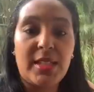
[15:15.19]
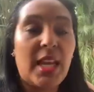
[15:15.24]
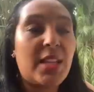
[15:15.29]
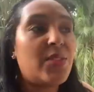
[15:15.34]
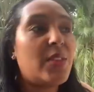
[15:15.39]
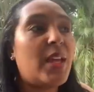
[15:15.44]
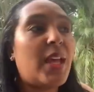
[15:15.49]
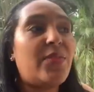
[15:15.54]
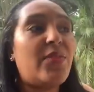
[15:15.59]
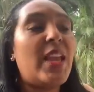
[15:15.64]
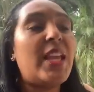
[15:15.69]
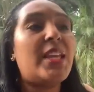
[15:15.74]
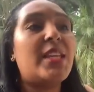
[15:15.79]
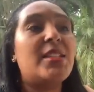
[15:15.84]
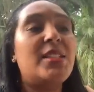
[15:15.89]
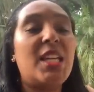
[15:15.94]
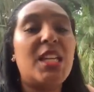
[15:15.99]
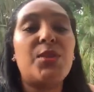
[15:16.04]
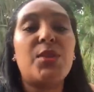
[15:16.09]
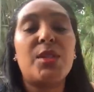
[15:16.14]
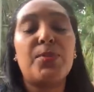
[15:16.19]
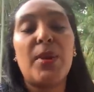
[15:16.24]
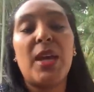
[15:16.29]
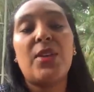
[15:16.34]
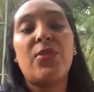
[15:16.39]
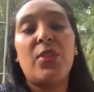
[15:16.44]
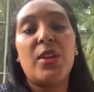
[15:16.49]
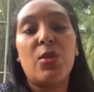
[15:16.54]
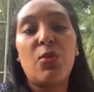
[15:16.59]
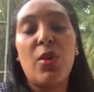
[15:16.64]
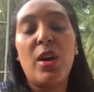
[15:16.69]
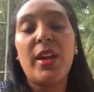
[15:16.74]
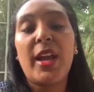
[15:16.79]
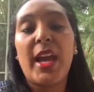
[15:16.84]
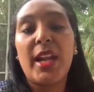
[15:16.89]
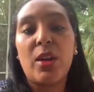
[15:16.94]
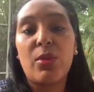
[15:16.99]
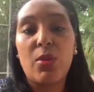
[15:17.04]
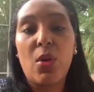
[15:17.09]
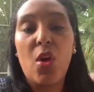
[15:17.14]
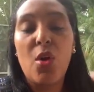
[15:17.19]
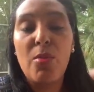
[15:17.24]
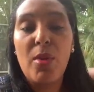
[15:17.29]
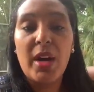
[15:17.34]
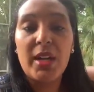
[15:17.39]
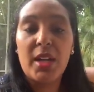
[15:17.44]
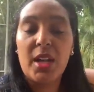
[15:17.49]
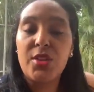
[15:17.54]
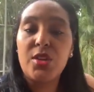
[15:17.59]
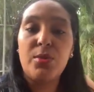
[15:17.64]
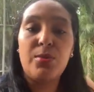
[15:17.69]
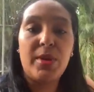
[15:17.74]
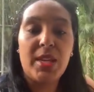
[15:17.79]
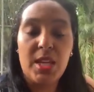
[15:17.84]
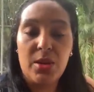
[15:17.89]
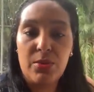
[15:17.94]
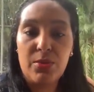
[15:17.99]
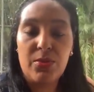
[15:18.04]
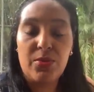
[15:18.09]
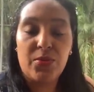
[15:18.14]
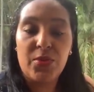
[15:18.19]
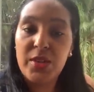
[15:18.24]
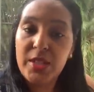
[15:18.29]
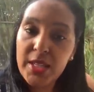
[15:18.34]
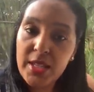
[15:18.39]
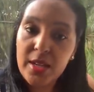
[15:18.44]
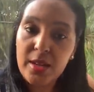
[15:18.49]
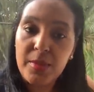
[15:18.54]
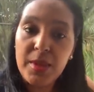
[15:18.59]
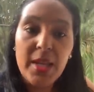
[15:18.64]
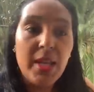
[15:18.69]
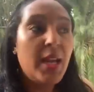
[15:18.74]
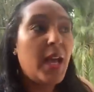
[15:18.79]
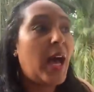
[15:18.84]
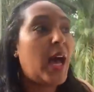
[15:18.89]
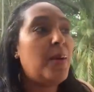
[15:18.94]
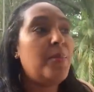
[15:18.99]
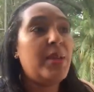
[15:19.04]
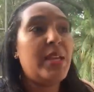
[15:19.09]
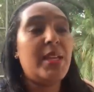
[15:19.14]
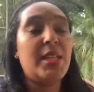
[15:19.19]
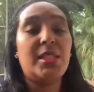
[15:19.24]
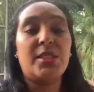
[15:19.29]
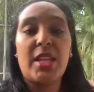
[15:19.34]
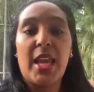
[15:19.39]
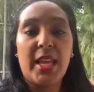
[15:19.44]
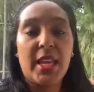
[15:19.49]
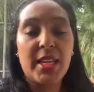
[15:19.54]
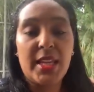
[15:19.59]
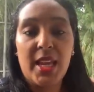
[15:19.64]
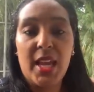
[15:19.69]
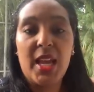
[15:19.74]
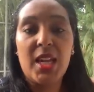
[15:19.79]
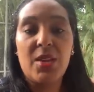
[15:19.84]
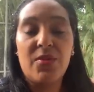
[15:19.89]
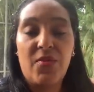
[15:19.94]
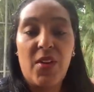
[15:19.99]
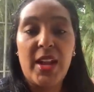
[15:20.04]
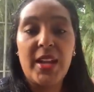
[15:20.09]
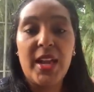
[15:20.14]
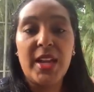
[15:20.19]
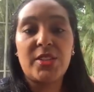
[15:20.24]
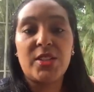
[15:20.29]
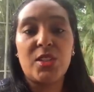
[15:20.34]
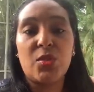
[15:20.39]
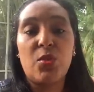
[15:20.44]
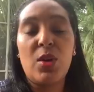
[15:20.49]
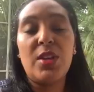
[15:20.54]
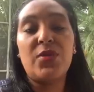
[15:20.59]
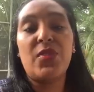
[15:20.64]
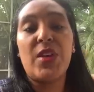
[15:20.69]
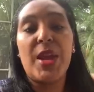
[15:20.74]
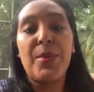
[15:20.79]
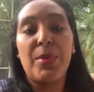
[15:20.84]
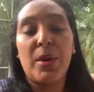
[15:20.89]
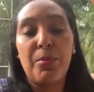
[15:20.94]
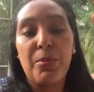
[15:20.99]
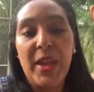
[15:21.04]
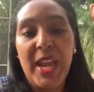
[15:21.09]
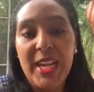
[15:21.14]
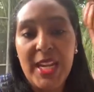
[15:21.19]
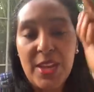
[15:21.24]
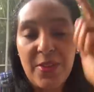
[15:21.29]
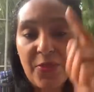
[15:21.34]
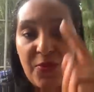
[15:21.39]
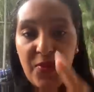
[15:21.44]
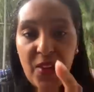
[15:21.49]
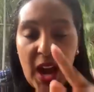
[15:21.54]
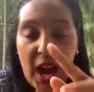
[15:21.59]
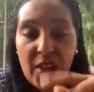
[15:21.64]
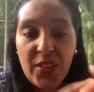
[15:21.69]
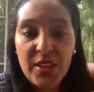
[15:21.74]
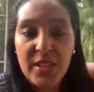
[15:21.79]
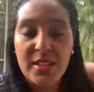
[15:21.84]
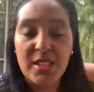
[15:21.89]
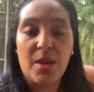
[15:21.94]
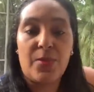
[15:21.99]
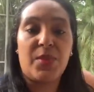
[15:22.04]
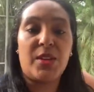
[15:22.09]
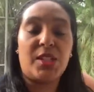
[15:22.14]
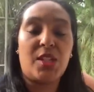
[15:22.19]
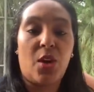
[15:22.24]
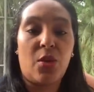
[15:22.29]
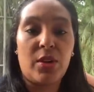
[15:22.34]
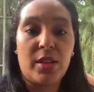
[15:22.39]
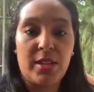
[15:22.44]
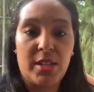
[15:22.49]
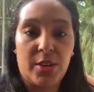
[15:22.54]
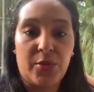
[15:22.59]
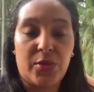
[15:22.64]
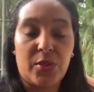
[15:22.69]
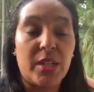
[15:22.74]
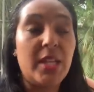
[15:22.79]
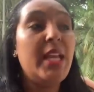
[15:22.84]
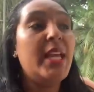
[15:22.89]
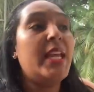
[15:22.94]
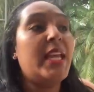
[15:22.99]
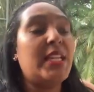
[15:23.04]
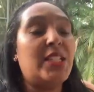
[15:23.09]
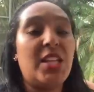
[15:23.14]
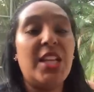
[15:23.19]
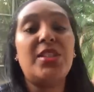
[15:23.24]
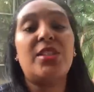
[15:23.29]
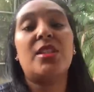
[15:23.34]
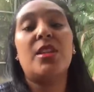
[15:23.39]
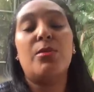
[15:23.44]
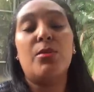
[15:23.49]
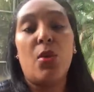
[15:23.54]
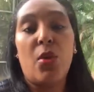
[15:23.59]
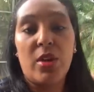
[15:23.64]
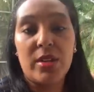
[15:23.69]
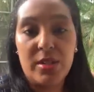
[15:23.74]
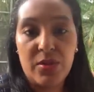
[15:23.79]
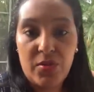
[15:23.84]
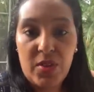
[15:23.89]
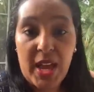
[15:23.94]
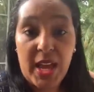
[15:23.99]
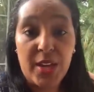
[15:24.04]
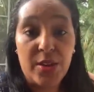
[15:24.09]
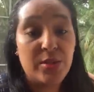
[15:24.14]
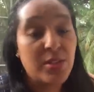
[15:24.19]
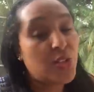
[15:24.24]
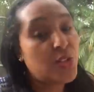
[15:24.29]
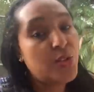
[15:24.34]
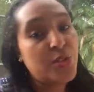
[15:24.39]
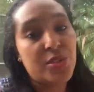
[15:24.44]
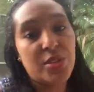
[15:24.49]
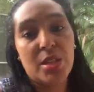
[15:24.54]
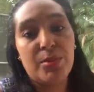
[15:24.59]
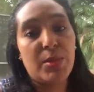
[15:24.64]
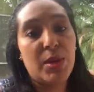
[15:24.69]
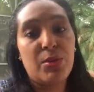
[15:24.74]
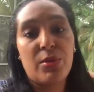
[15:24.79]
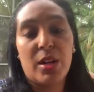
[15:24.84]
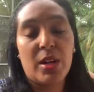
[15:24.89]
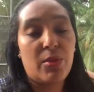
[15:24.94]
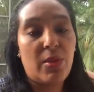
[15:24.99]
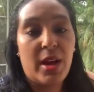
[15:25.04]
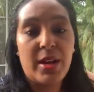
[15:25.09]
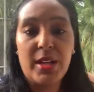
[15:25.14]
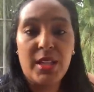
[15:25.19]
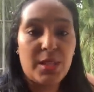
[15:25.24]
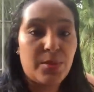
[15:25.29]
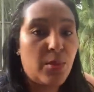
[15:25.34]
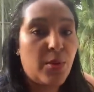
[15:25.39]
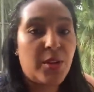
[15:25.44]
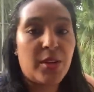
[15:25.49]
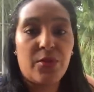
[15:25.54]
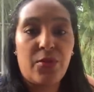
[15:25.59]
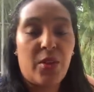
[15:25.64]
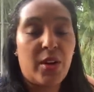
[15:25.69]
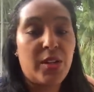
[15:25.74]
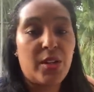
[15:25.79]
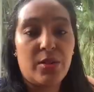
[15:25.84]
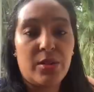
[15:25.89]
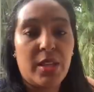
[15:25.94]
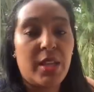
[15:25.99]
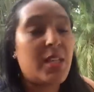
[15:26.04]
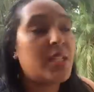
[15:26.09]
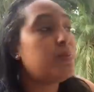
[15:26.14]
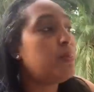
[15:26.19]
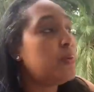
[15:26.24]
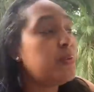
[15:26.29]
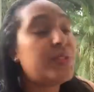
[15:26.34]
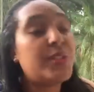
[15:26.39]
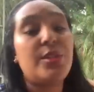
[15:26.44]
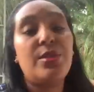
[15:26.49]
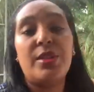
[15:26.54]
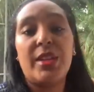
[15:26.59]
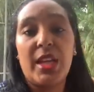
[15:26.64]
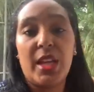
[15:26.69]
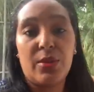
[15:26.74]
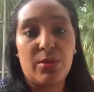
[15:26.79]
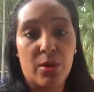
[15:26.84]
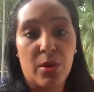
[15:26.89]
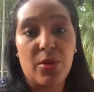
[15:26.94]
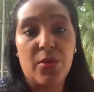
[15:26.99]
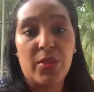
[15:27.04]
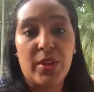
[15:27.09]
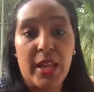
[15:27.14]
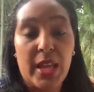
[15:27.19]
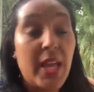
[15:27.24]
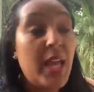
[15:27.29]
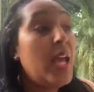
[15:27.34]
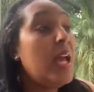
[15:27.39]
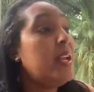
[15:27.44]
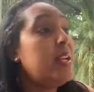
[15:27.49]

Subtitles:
I think it's disrespectful. And what kind of role model are you being for them? I mean, taking care of them financially is one thing, but being a father is something totally different. And teaching them morals and values. And you shouldn't be running around there smoking in front of your kids. Boosie, you dead wrong for that.